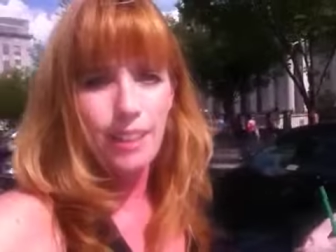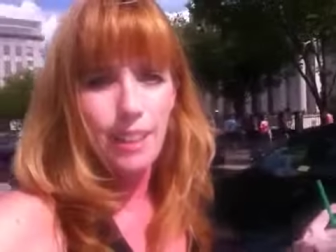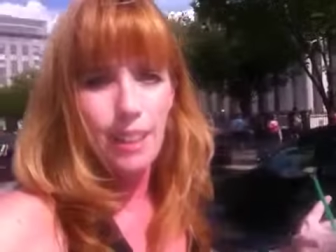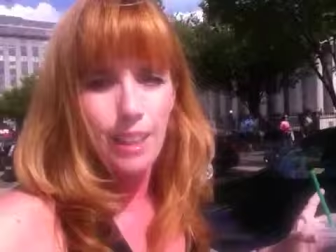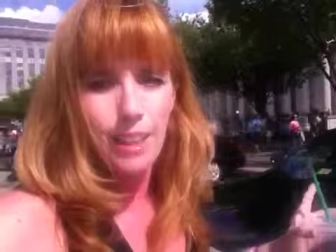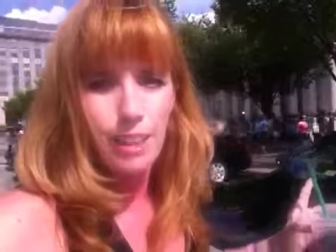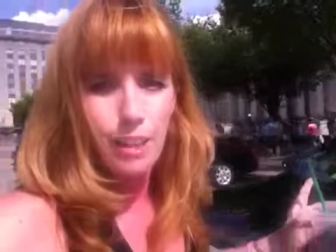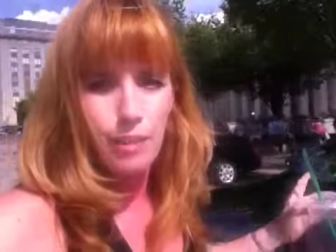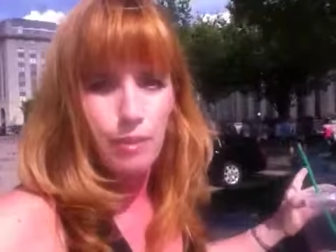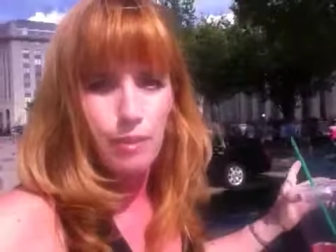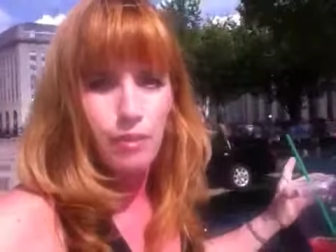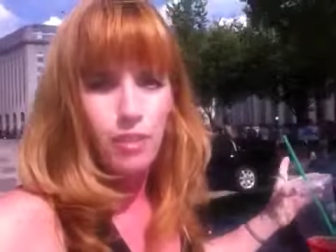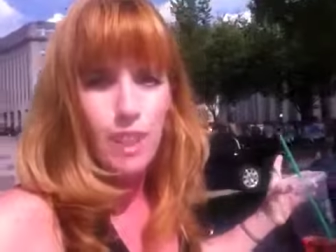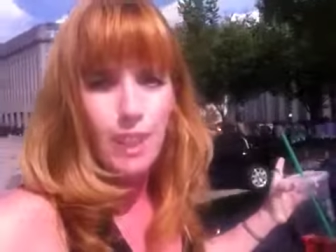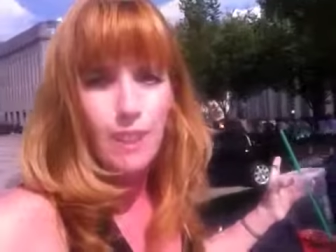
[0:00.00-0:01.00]
the
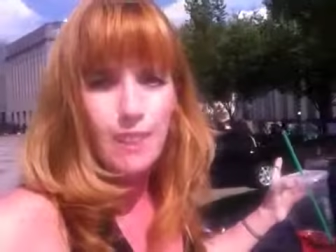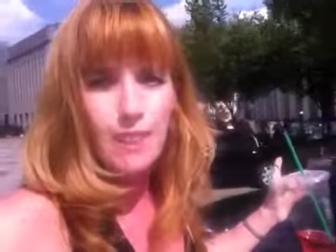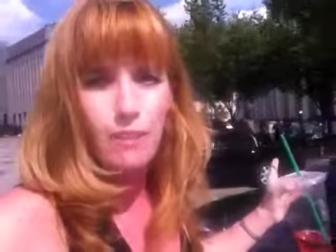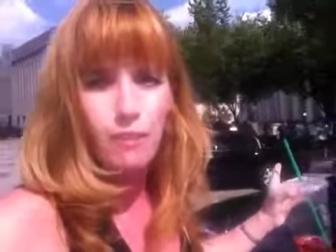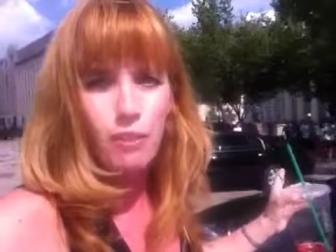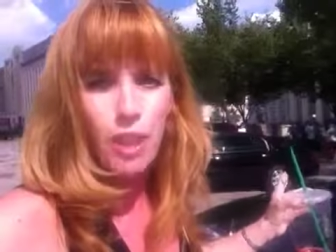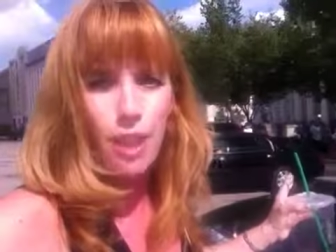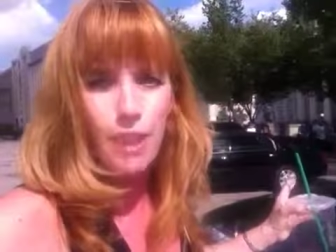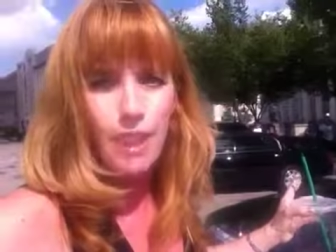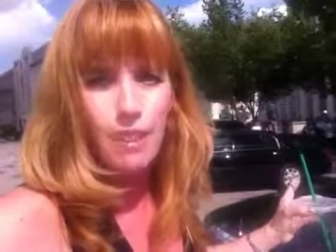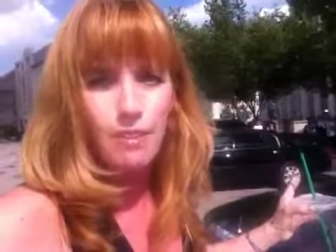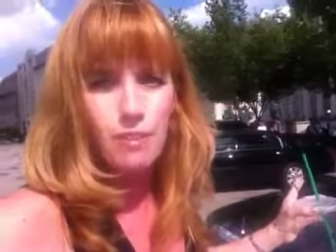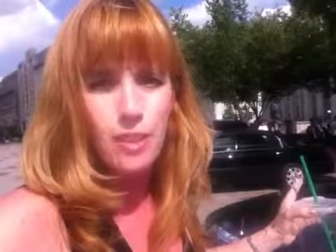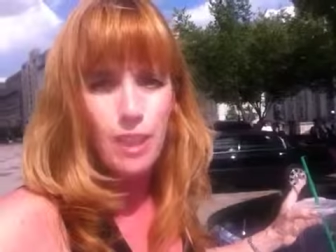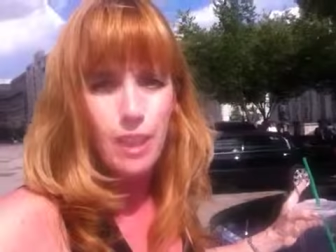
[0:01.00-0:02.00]
fleet is in front
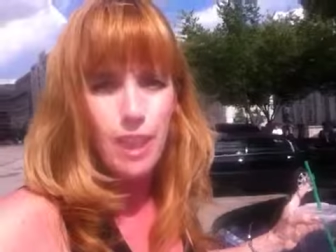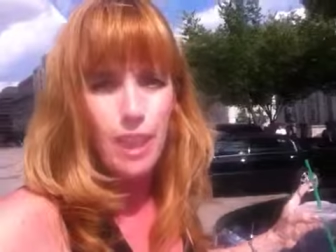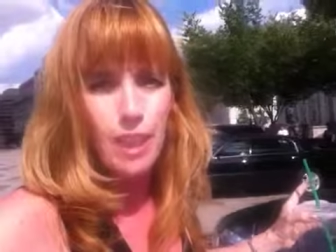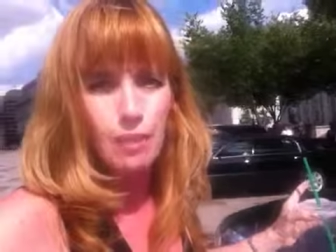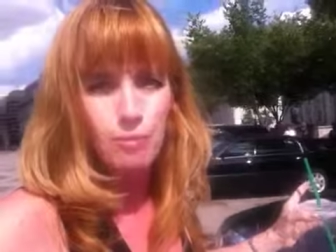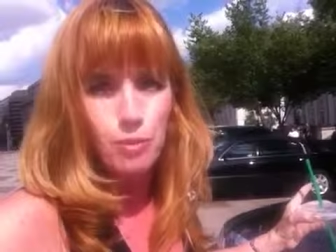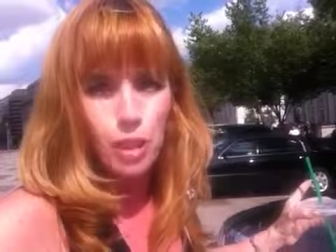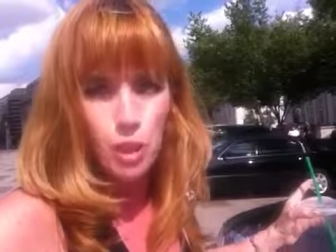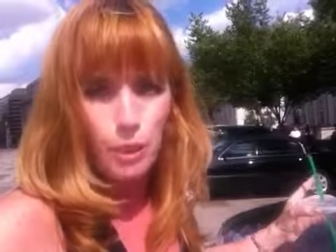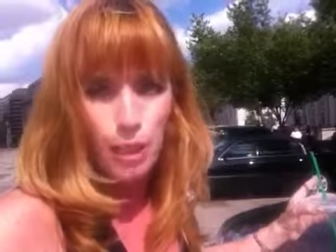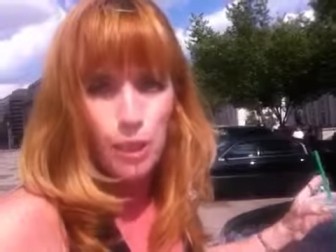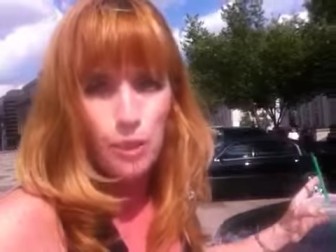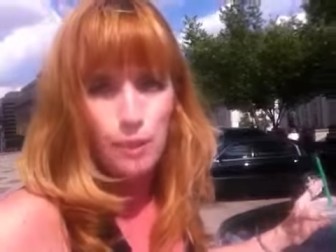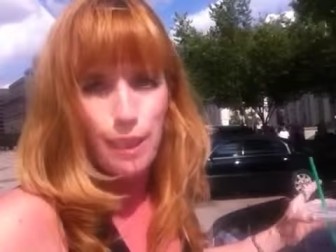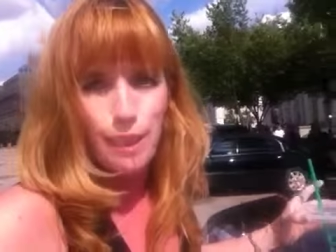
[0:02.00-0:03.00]
of the um,
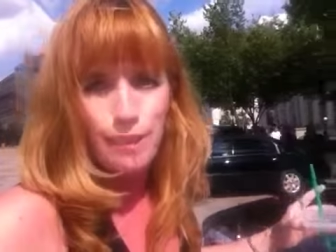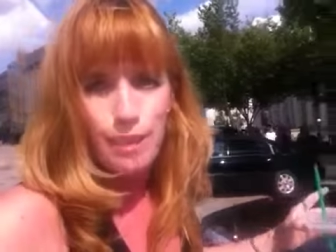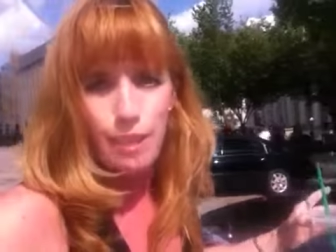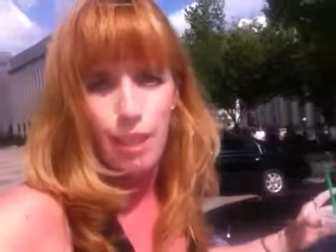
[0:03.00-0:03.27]
Treasury,